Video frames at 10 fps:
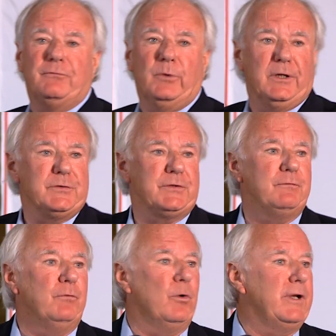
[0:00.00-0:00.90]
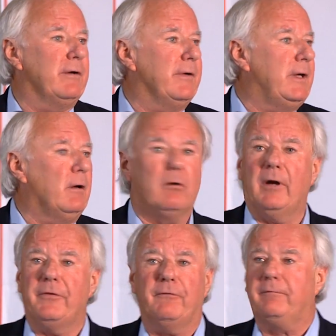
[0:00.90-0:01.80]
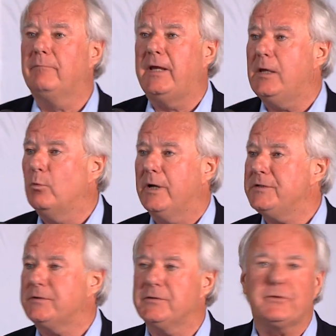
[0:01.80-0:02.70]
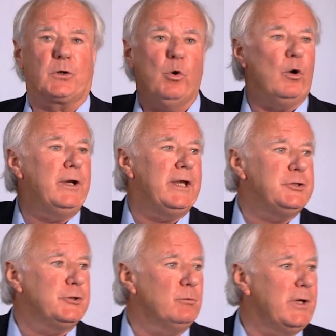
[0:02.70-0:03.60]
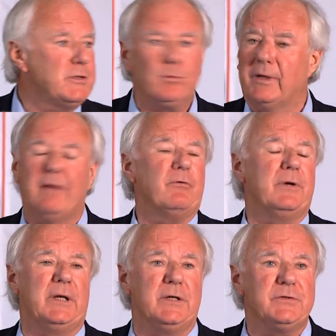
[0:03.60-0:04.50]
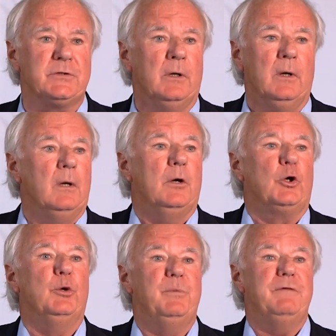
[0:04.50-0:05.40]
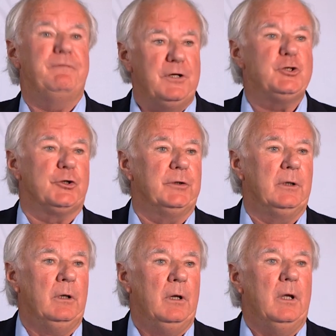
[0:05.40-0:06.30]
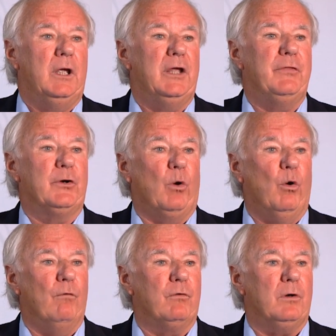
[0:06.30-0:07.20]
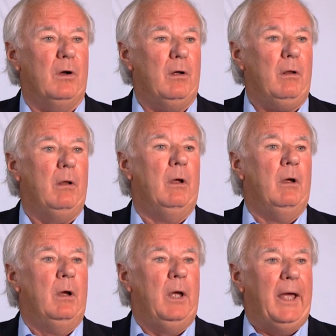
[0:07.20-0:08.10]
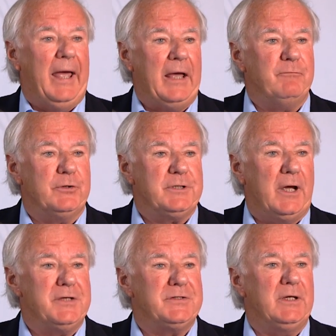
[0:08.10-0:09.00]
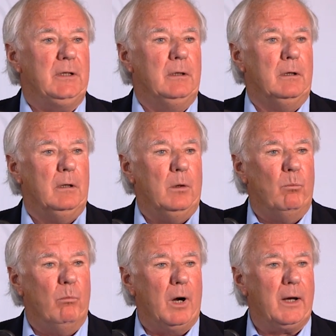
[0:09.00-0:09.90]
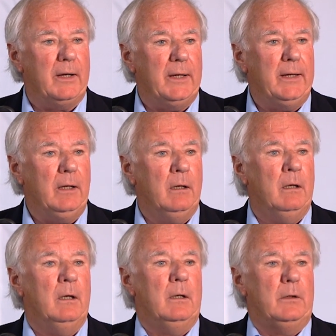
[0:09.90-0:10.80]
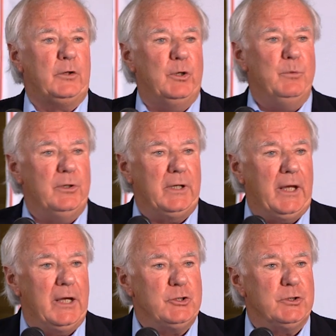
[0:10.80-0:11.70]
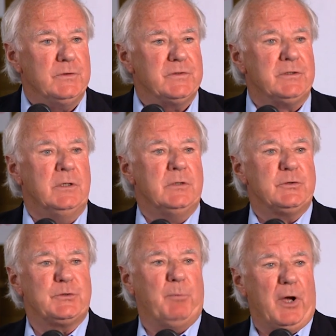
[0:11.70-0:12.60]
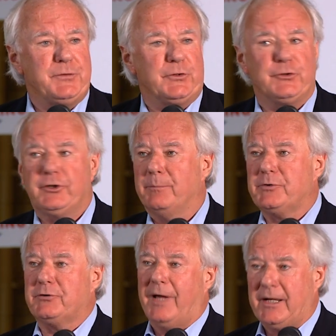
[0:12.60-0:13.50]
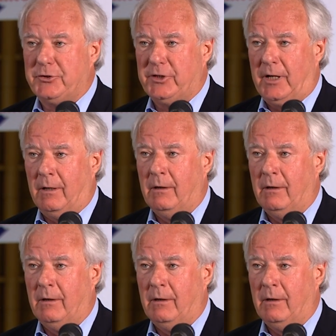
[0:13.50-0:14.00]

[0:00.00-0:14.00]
of Wales at Fort Erie, or other key races, the Coronation Race, whatever it is, could be featured in their overall advertising, marketing, communications, sponsorship strategy.